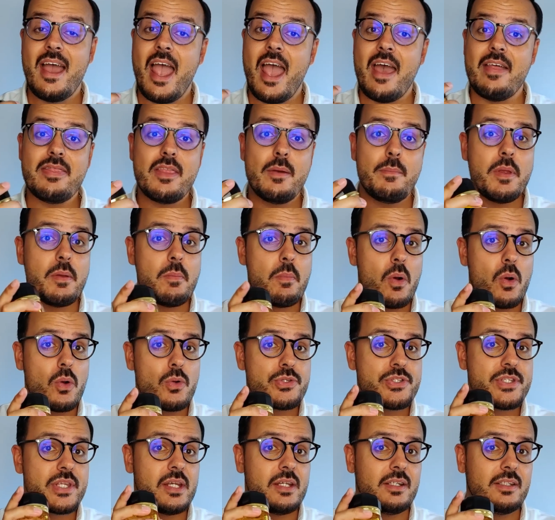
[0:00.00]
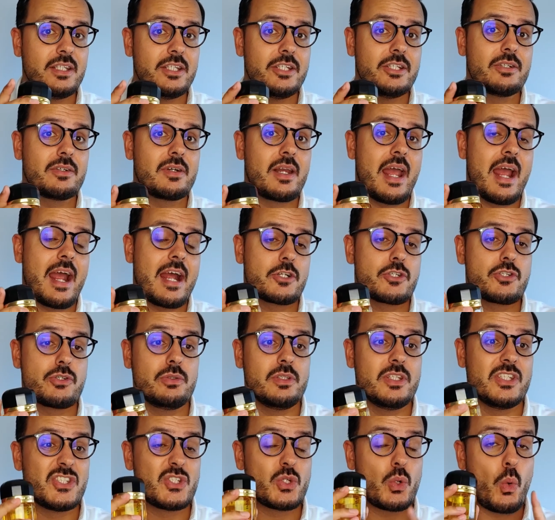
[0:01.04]
And the mimosa in here,
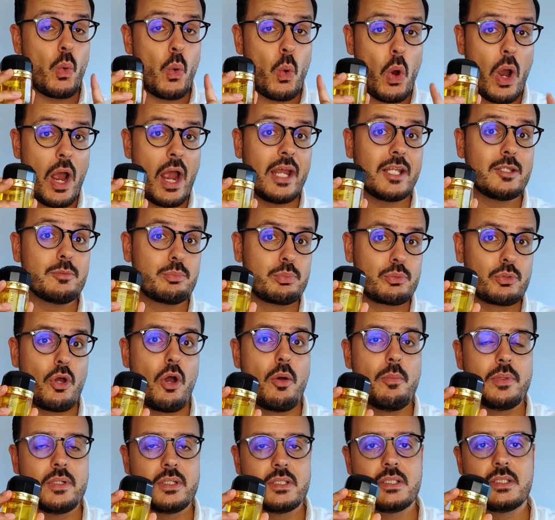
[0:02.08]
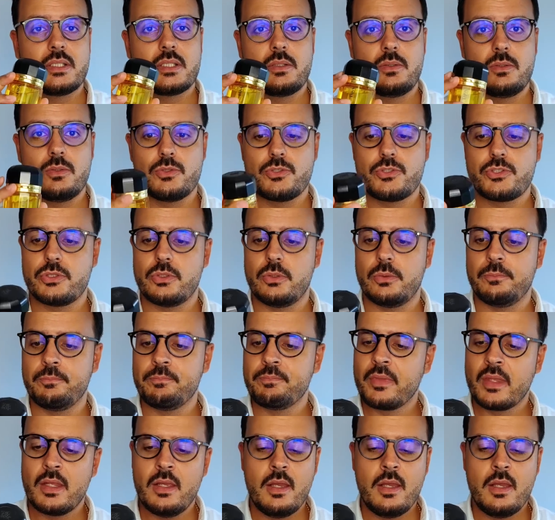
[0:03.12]
actually, it's quite prominent also.